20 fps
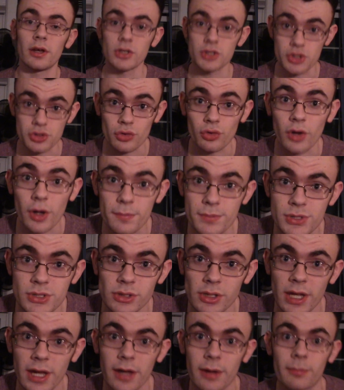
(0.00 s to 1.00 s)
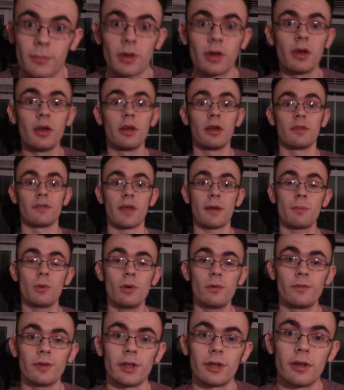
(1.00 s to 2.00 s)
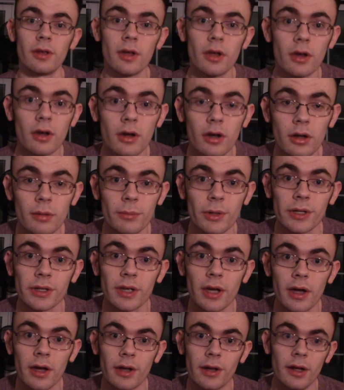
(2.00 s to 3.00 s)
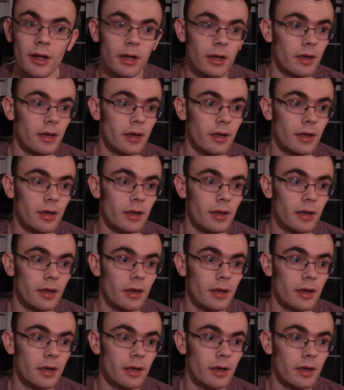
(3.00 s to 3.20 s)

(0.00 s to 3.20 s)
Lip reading: Scrub Slam. That movie, oh my god.